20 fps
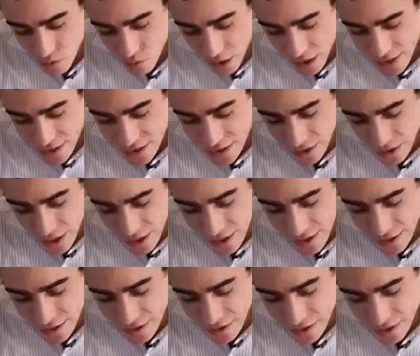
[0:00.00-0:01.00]
Ryan D.
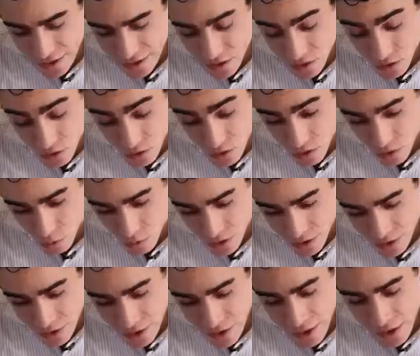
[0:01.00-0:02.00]
Lyon has a long
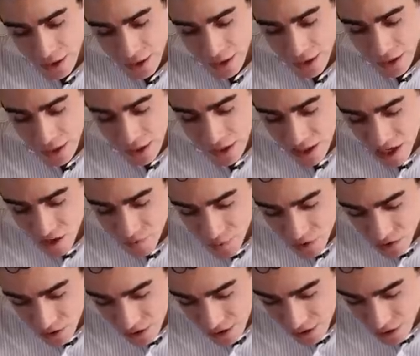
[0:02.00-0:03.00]
one. Yeah, I've
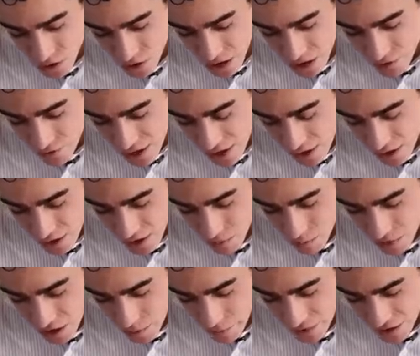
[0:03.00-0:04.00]
been looking into a lot of alkaline
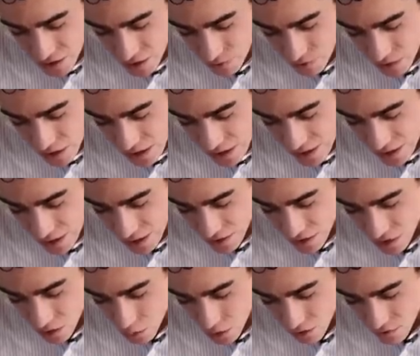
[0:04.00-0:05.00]
and plant-based stuff lately, and I
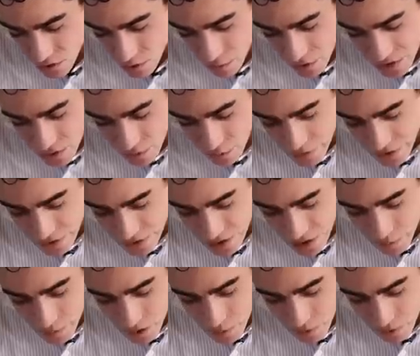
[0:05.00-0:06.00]
think what I've surmised from it is
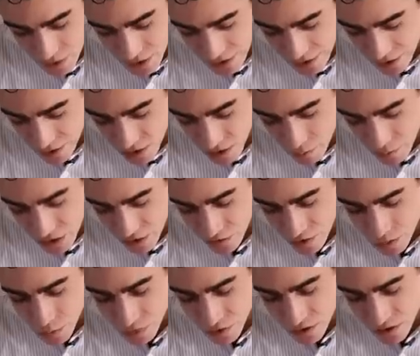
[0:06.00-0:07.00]
that people are getting healing
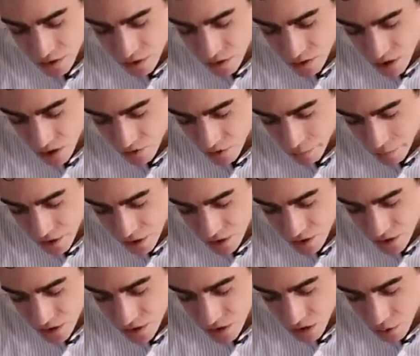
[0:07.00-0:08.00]
benefits because they're starving
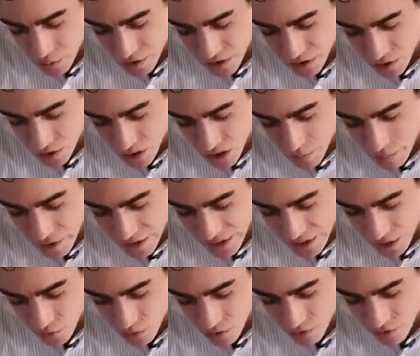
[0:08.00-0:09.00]
parasites are able to heal the gut by
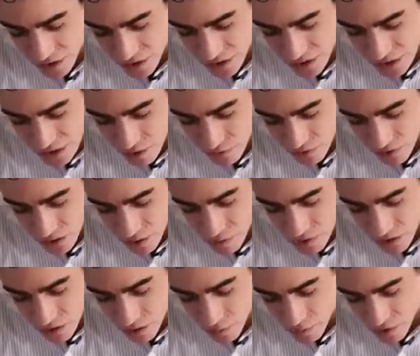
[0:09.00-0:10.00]
getting rid of anything that
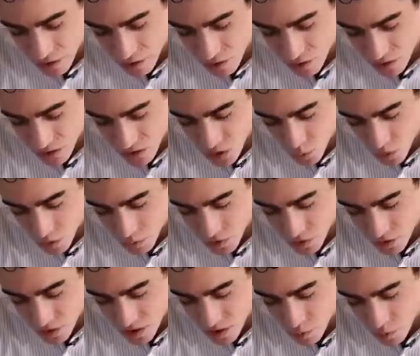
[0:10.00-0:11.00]
inflames it. It could be other things as well. I'm
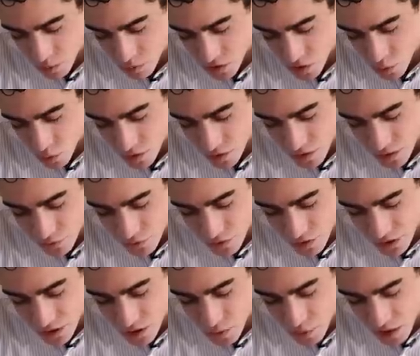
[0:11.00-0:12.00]
sure it is, but I'm just wondering if you
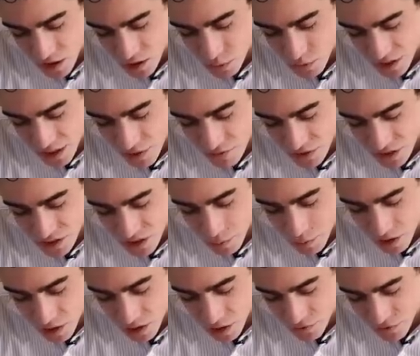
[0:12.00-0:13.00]
think it's possible to have these
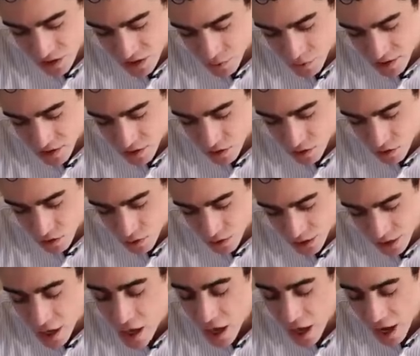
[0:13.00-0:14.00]
same healing effects by still
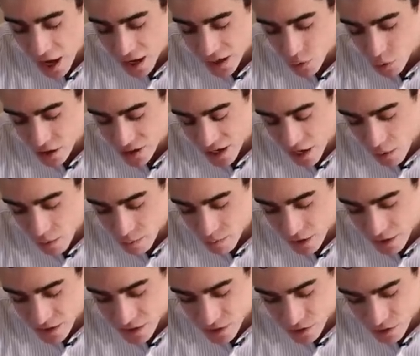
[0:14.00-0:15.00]
including high-quality animal
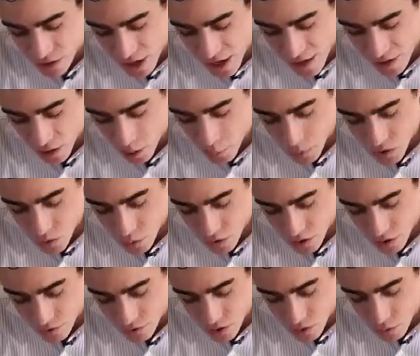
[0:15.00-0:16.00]
products in your diet. I almost
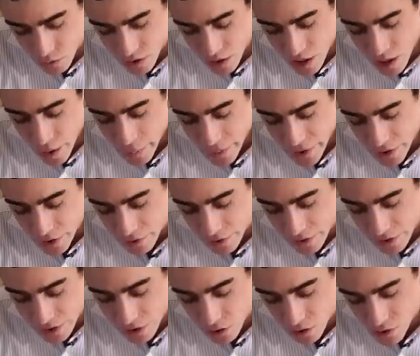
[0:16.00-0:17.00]
wonder if you would be at your
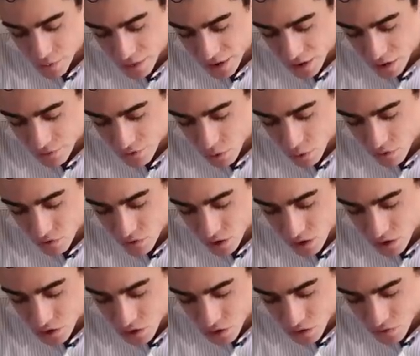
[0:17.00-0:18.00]
healing goals by now if you would have
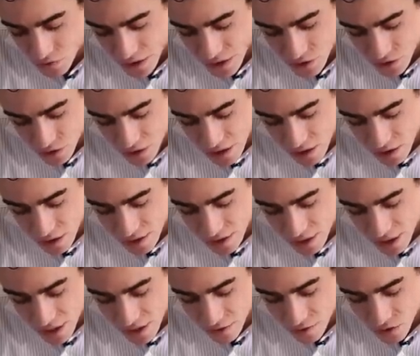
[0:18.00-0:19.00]
done a juice fast or an alkaline
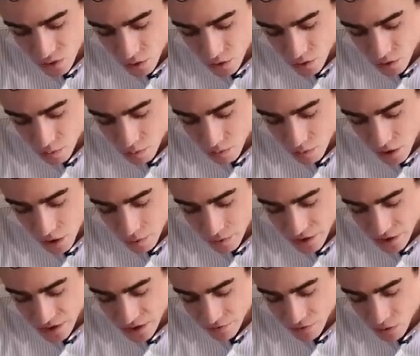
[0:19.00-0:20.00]
diet of sorts. One
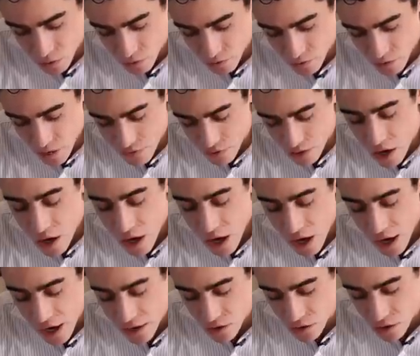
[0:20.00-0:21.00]
probably doesn't have to do it forever.
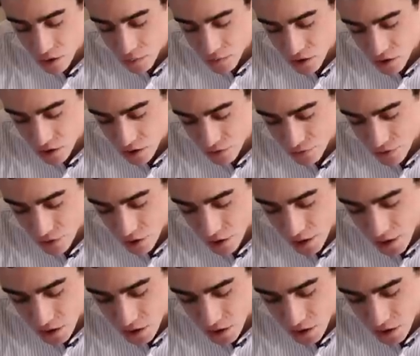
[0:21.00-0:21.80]
I don't know. I'm still trying to figure out.